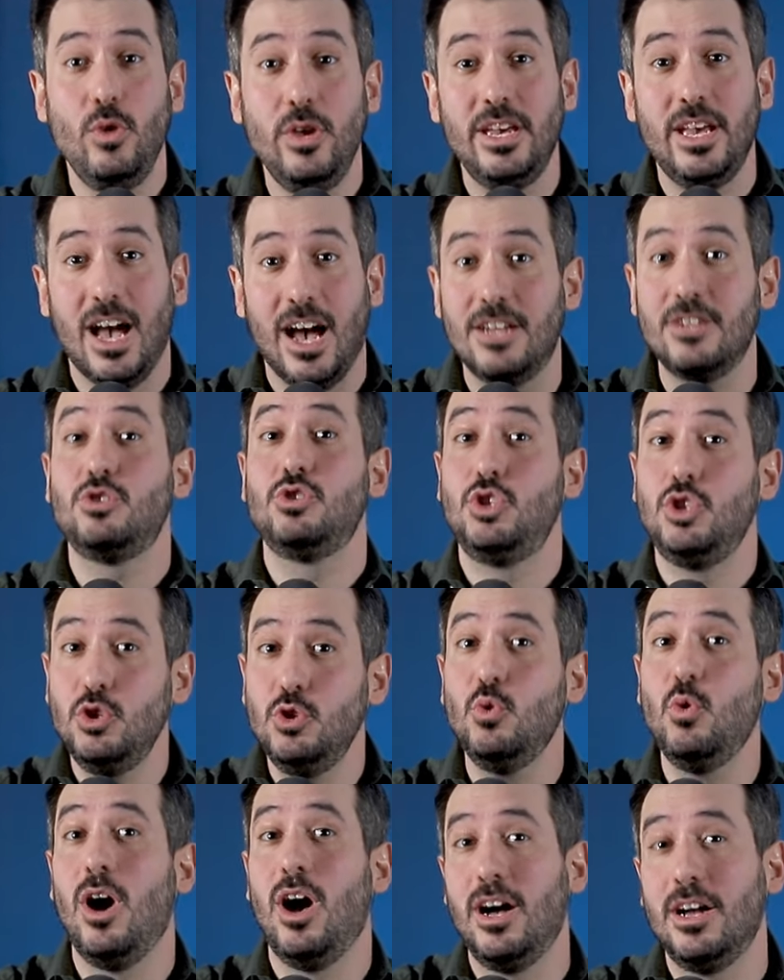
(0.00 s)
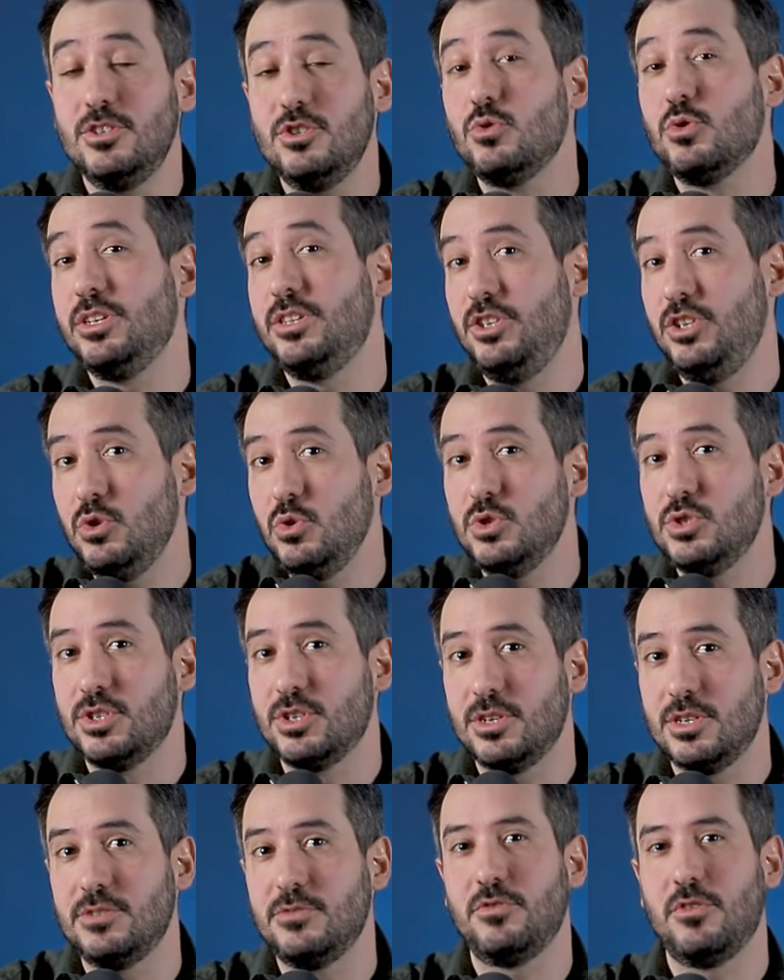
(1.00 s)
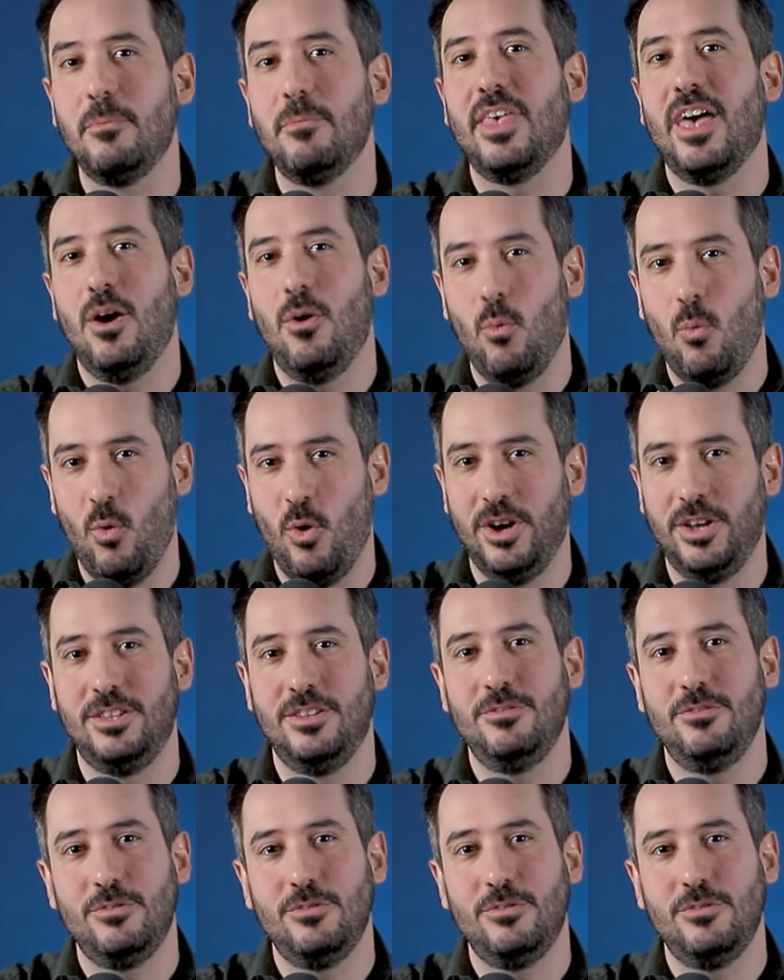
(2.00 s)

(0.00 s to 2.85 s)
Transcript: We got 200 users from that one